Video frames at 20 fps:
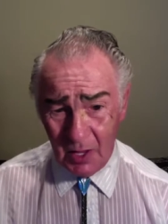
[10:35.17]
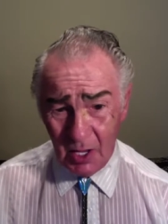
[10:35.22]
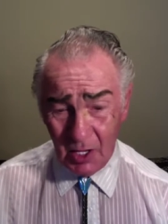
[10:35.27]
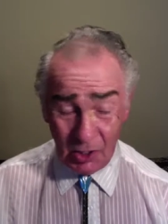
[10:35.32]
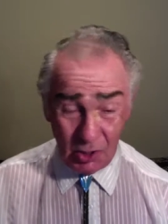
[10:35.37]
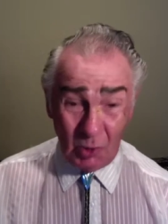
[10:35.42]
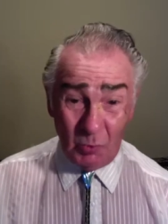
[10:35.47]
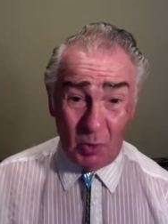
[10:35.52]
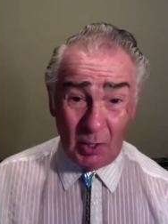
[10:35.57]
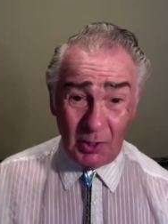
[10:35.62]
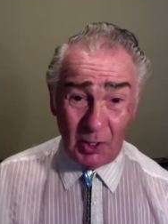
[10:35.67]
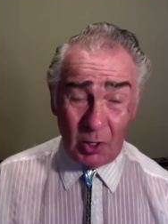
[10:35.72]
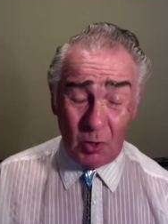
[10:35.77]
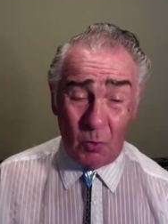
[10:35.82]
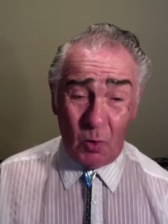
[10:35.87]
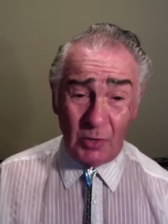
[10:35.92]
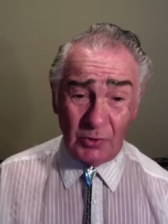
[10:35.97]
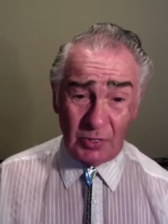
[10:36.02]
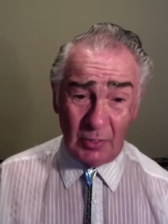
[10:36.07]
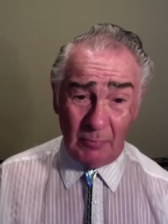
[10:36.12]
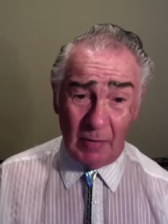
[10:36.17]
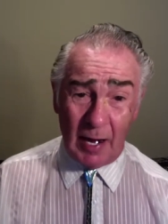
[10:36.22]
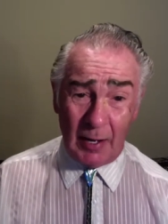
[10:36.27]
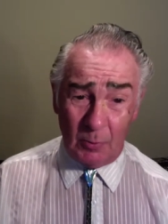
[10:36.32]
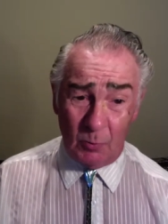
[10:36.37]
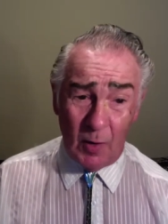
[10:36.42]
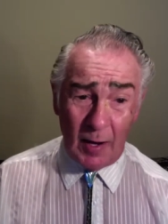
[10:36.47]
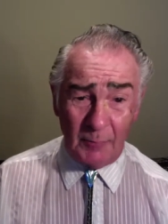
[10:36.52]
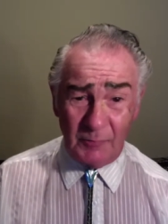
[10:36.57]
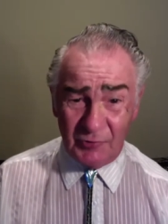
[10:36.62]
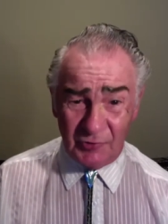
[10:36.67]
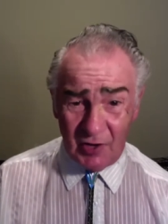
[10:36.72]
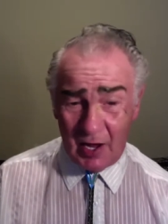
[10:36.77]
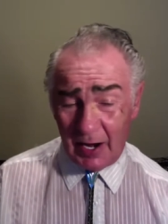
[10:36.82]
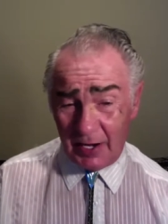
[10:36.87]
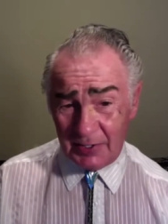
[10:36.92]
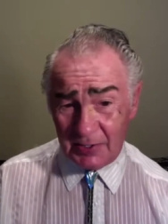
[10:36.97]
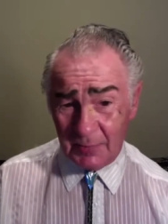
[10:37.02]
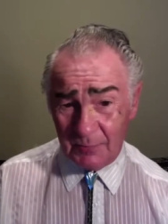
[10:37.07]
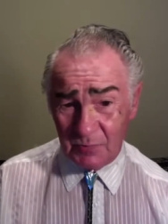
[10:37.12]
You want to go onto my
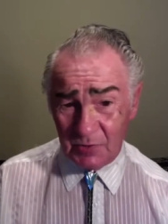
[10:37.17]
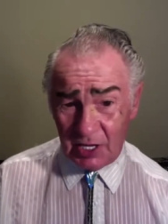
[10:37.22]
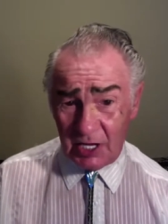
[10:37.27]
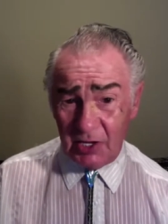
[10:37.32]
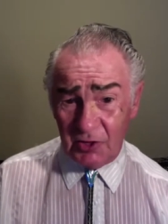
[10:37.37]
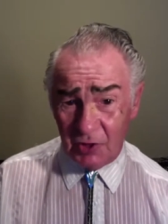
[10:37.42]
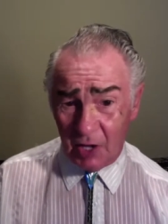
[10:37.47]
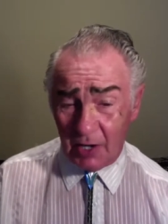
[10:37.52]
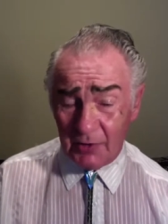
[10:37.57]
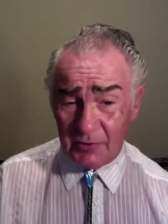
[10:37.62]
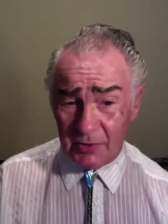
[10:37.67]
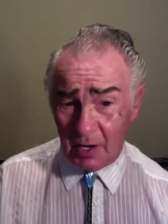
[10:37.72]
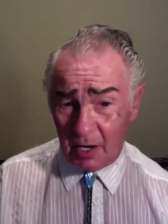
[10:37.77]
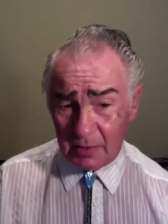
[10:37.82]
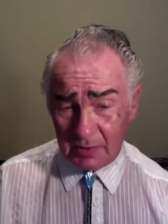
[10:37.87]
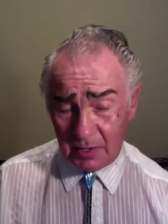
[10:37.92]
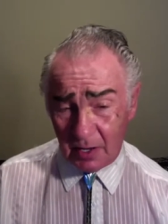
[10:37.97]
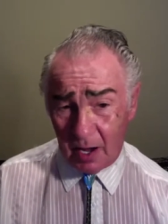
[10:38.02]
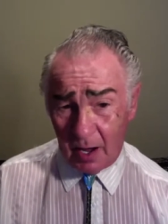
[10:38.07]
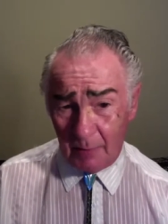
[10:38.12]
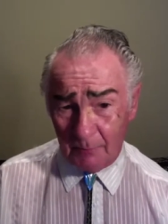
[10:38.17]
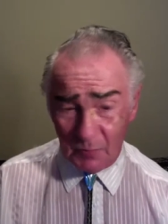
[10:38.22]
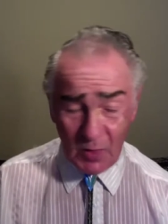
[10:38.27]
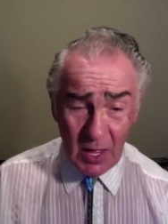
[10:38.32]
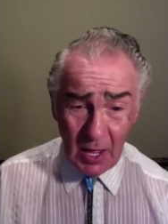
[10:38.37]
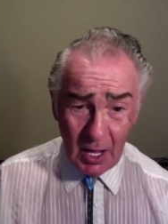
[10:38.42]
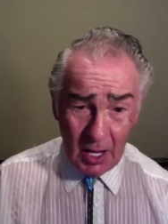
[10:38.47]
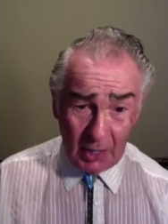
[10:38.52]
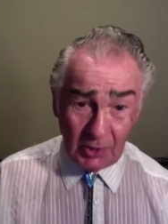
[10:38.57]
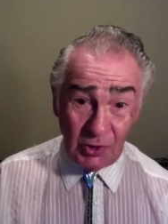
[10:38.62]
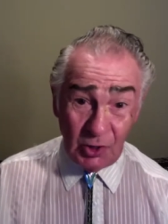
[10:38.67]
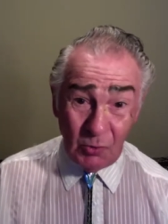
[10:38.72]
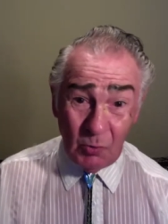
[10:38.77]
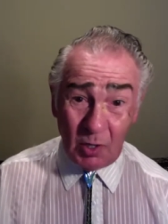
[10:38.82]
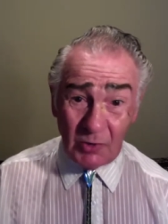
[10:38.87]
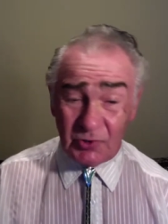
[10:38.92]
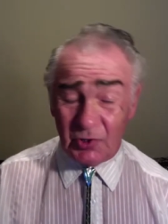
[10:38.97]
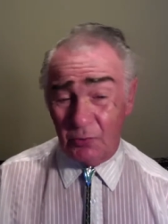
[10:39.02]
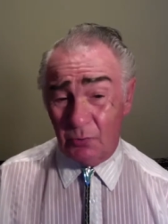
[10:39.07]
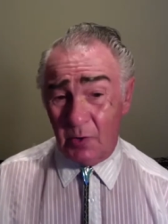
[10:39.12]
website, keithhunt.com, and you
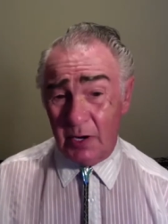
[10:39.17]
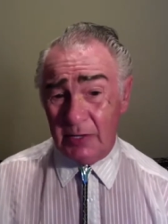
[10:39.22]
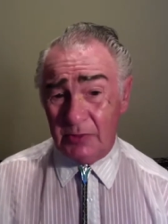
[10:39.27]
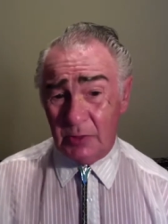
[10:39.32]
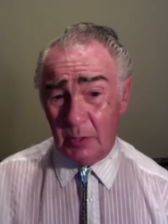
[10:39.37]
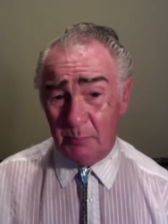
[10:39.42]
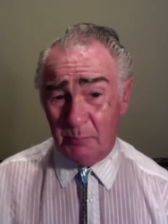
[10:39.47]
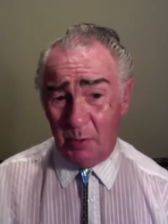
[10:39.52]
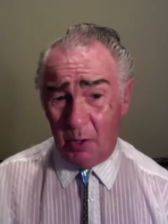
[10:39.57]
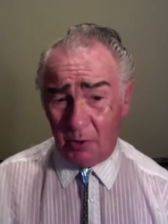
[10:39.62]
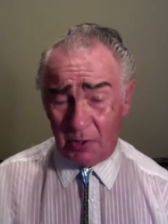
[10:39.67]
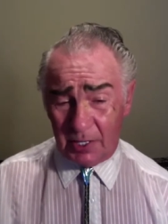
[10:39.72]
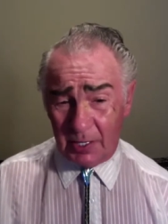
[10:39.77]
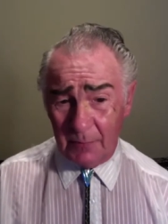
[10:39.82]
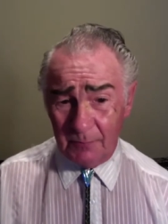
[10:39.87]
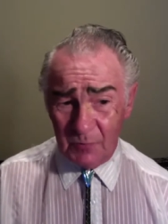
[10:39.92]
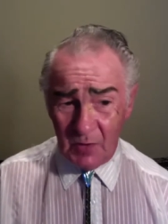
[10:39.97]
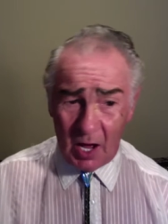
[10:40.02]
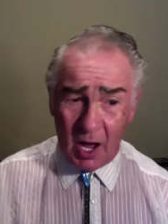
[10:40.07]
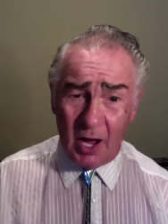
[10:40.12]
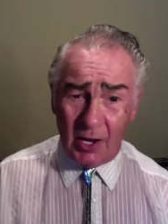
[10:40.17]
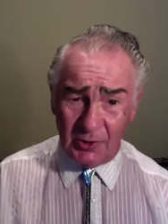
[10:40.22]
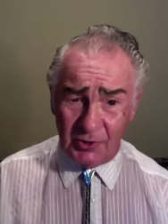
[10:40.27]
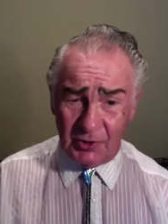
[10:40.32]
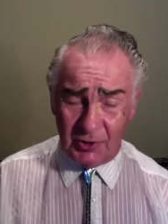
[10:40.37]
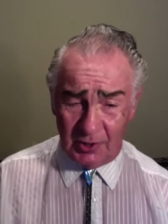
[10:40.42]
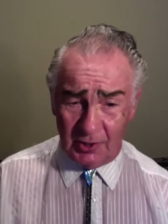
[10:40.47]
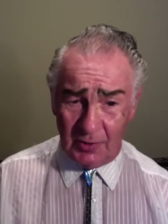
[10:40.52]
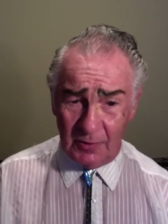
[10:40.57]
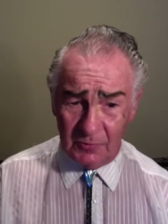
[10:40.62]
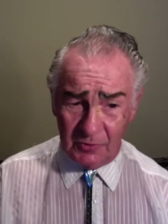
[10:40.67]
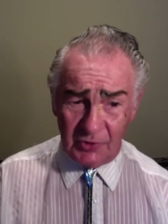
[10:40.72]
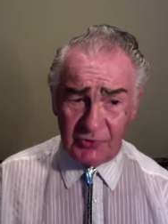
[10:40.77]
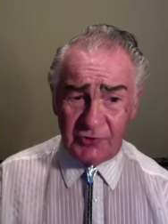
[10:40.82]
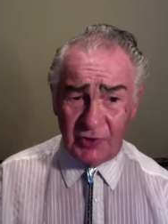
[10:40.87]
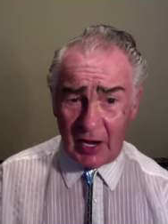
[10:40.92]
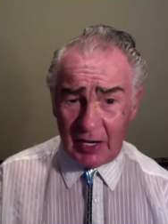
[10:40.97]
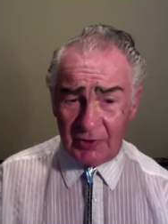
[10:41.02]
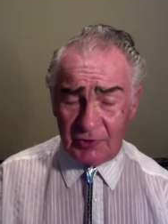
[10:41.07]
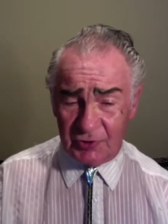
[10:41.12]
want to read the book under the
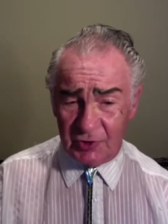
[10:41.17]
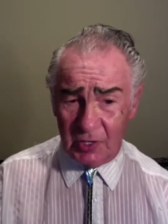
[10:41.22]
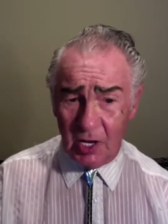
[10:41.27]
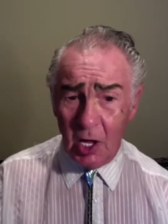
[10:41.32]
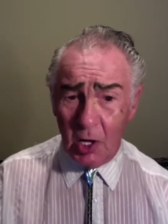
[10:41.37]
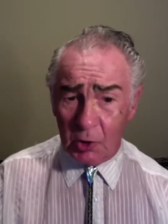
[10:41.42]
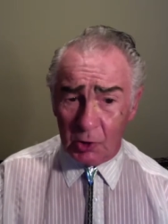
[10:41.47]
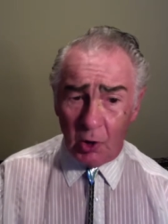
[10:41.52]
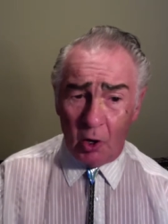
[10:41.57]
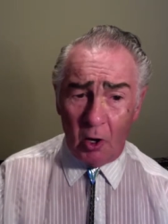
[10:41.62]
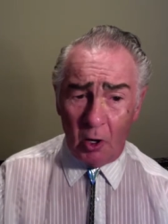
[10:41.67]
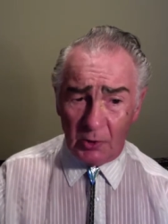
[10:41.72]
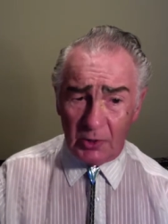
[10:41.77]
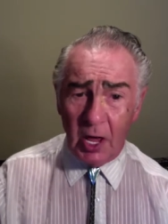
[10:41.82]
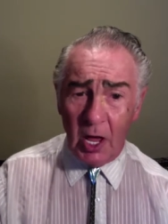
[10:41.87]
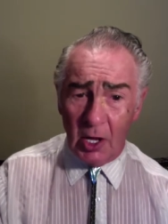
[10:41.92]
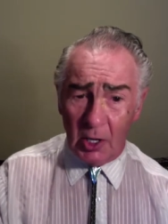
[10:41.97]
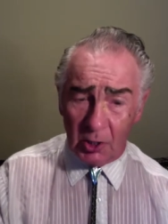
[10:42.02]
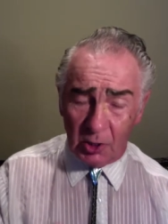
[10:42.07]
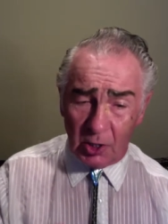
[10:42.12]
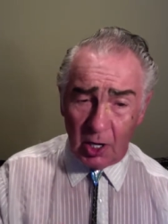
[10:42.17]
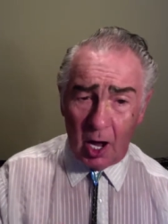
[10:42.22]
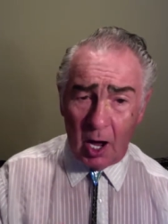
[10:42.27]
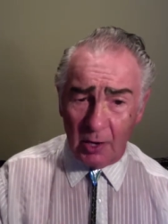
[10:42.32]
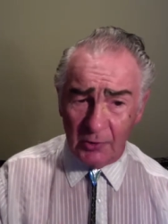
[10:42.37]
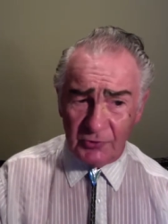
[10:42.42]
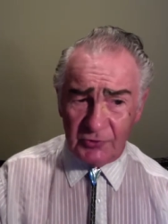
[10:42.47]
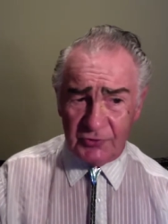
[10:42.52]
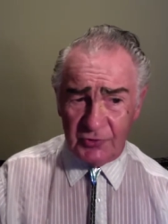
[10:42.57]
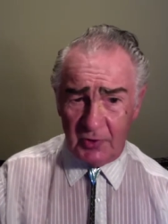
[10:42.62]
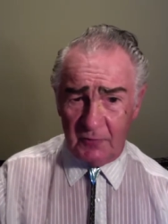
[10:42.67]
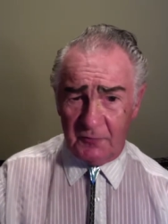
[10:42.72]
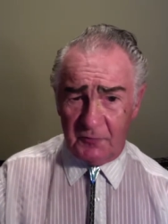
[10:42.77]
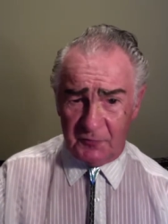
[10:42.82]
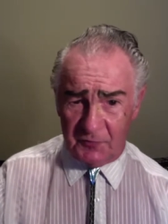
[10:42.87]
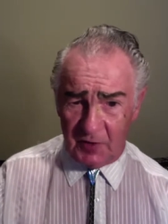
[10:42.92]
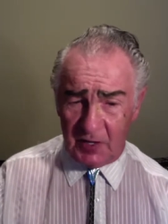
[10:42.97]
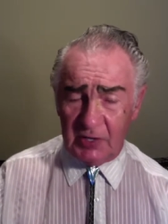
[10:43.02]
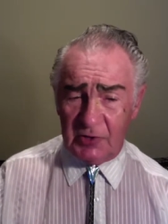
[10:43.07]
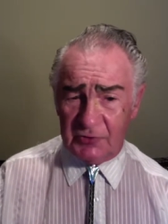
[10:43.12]
section called God's
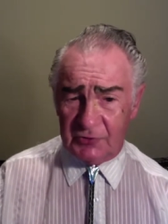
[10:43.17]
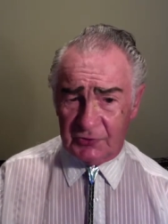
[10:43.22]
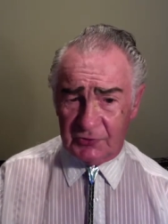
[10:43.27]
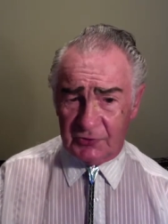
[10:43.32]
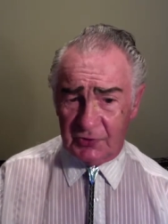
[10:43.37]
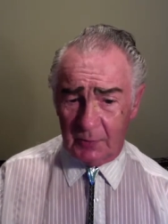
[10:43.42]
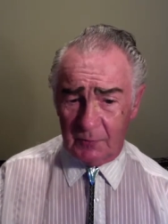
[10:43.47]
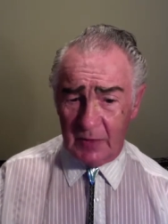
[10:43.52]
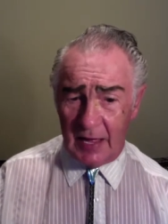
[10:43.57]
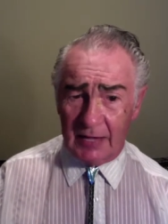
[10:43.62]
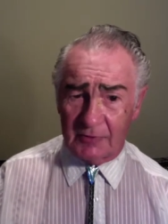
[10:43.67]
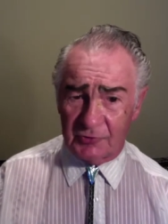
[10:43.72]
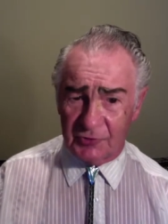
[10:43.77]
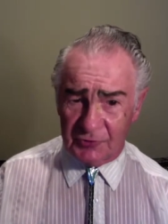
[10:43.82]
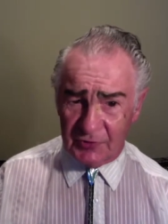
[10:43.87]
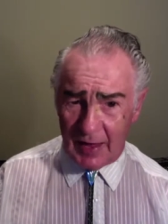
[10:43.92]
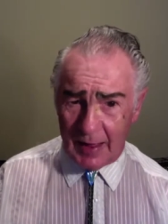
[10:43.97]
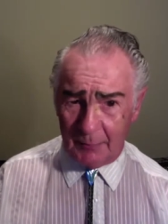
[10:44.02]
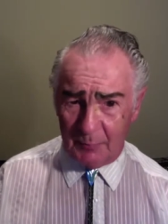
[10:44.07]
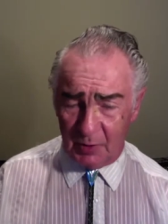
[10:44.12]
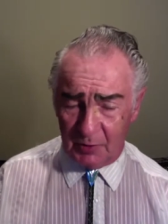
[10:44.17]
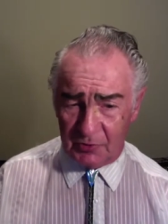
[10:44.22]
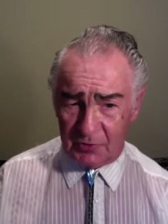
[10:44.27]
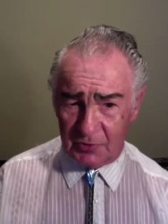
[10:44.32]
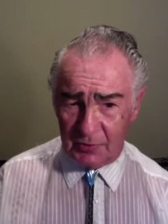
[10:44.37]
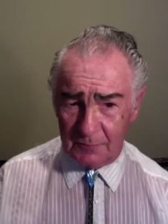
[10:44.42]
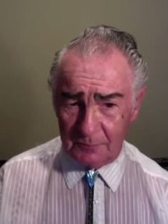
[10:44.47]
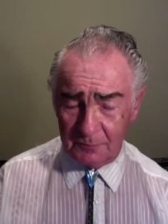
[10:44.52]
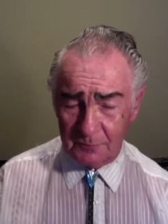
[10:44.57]
Feasts and Sabbath.